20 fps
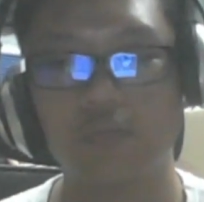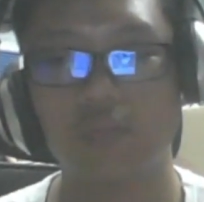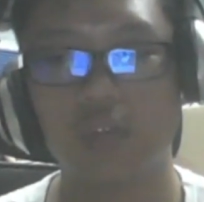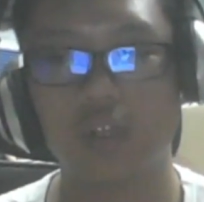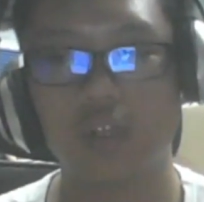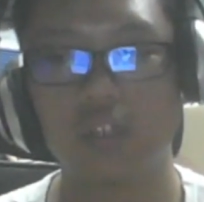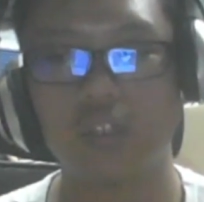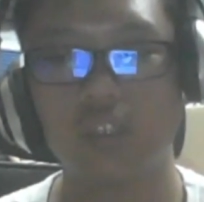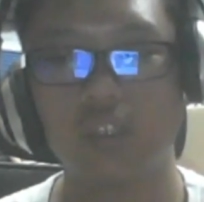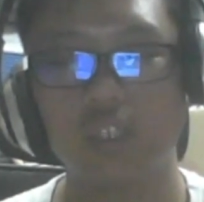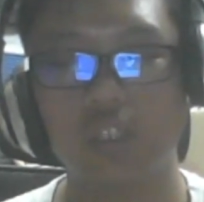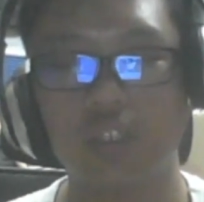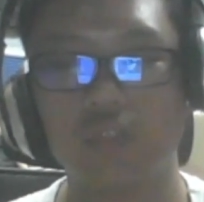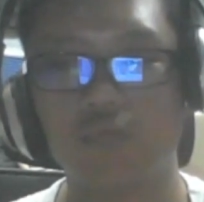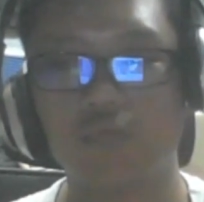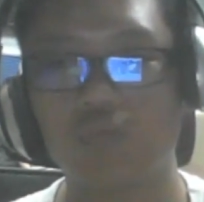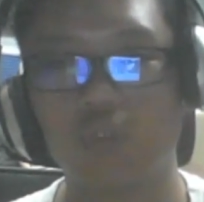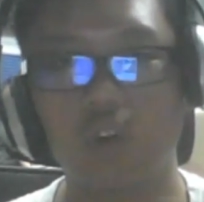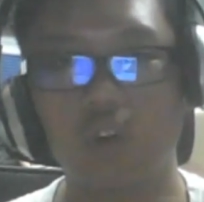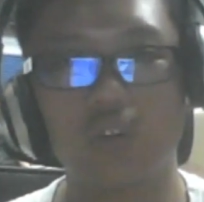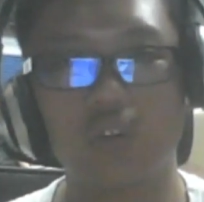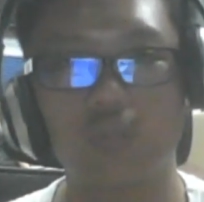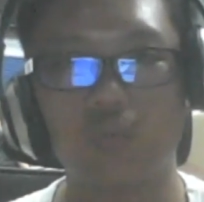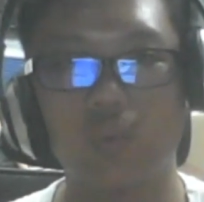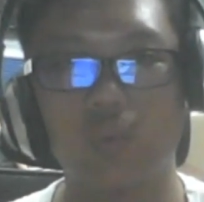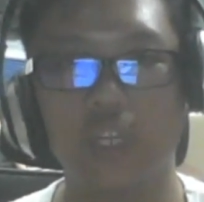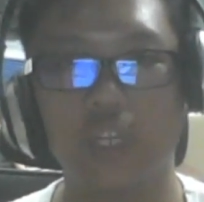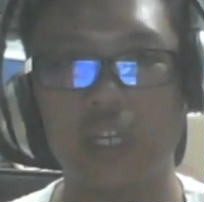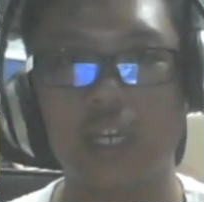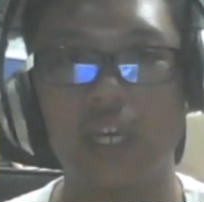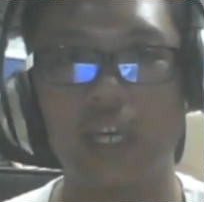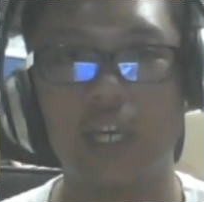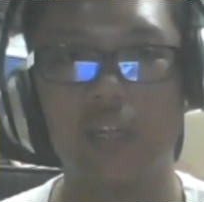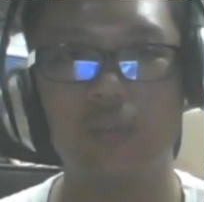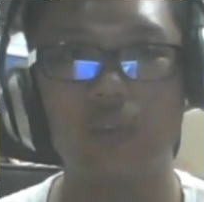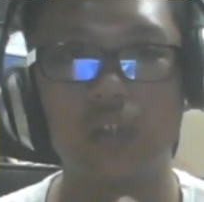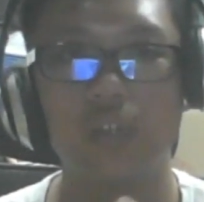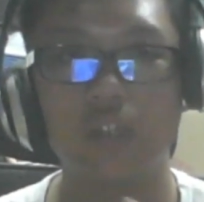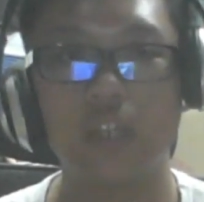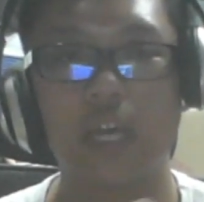on in the wrong way
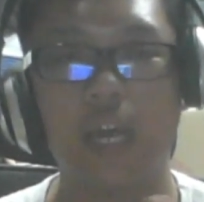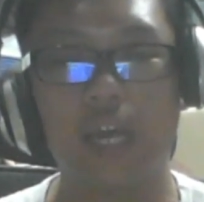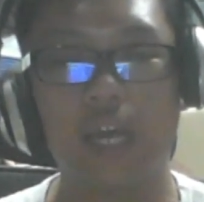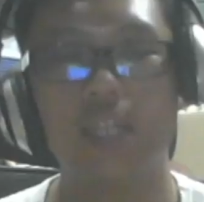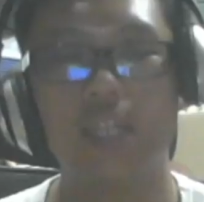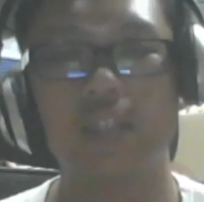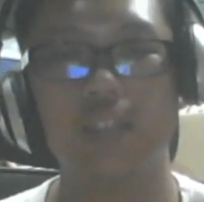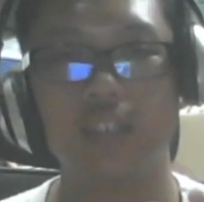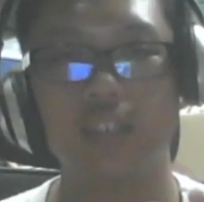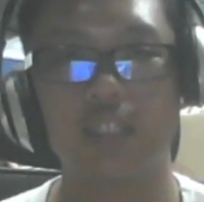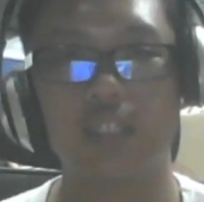and in hannah's